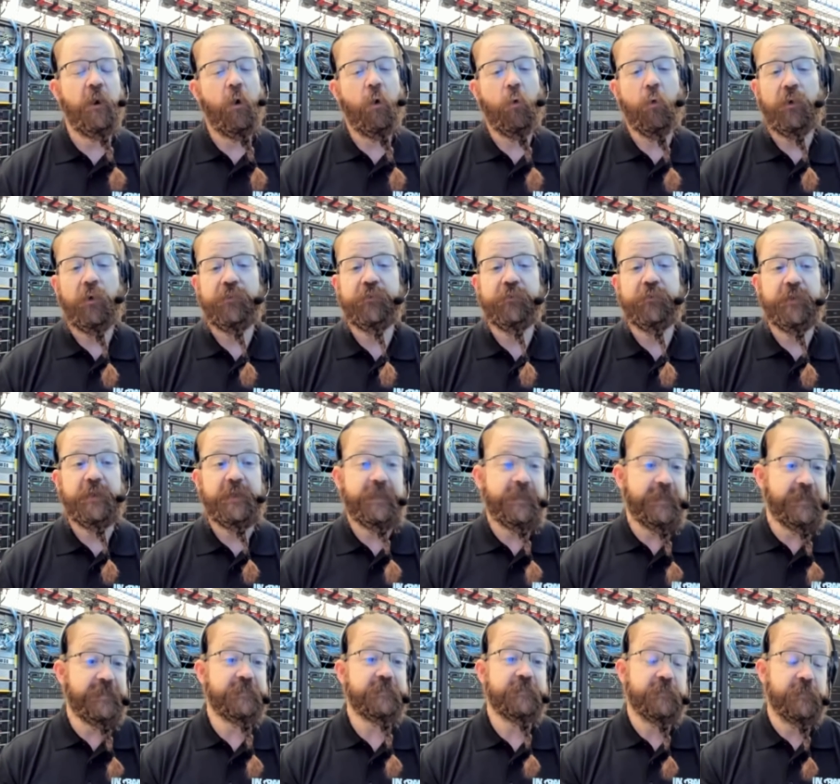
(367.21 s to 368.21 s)
whether it
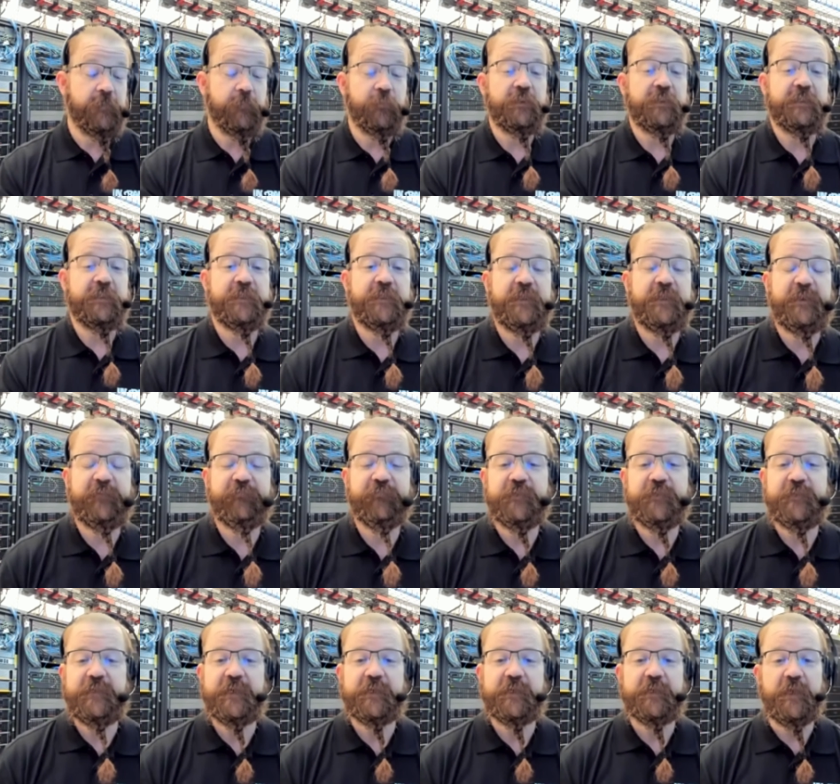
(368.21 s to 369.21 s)
is completely different
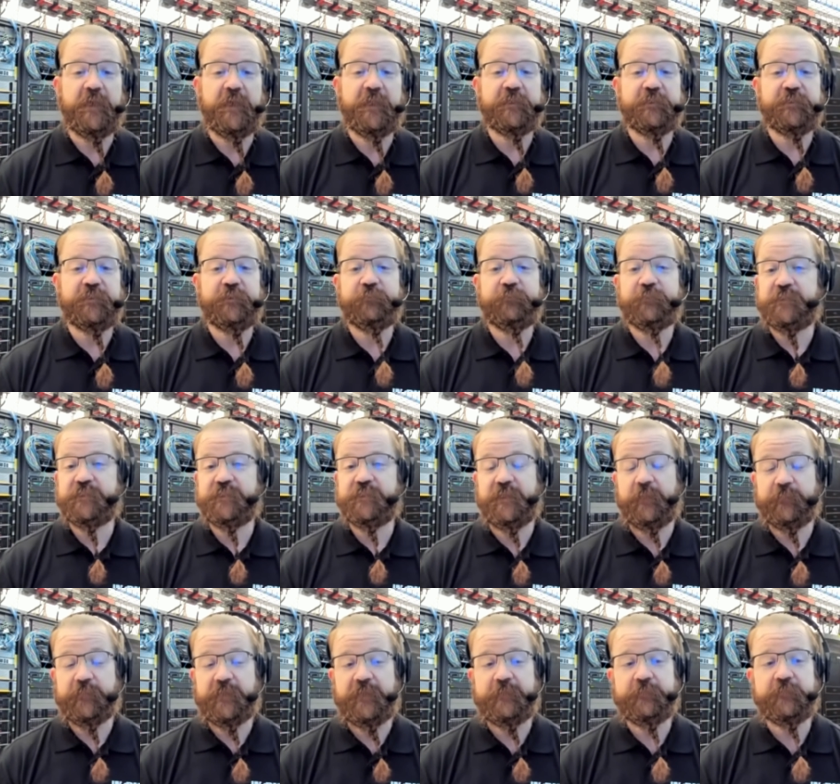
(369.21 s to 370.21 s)
technology, which
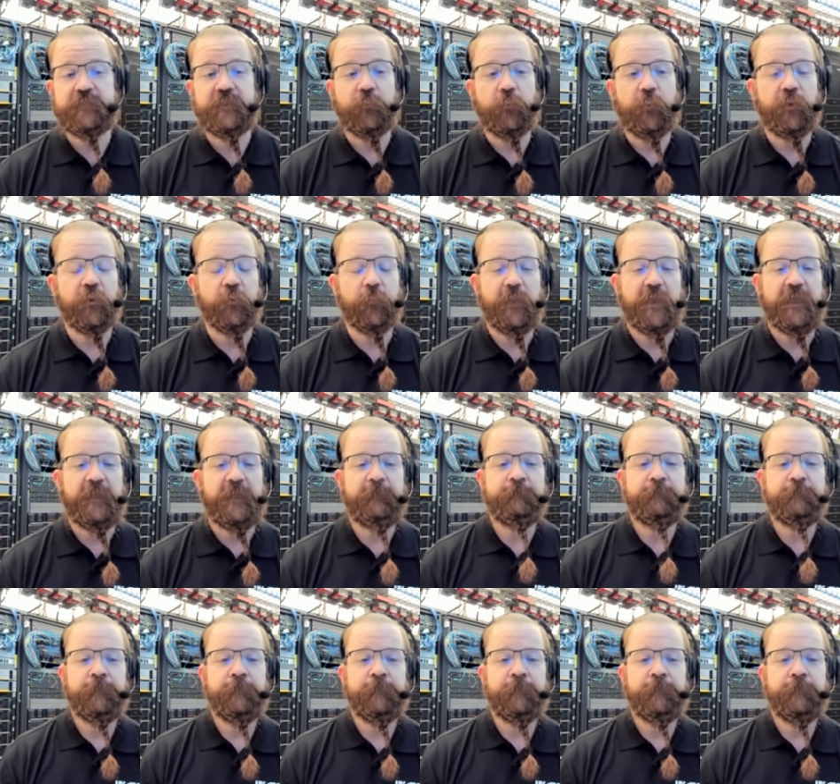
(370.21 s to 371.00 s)
sometimes it will be,